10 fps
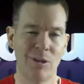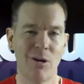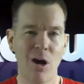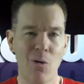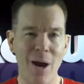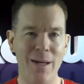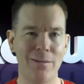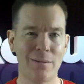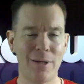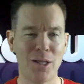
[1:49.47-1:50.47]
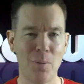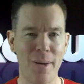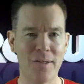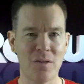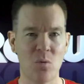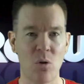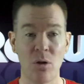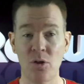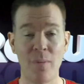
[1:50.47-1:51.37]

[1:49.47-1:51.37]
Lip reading: they're all right. They're not the best in the world.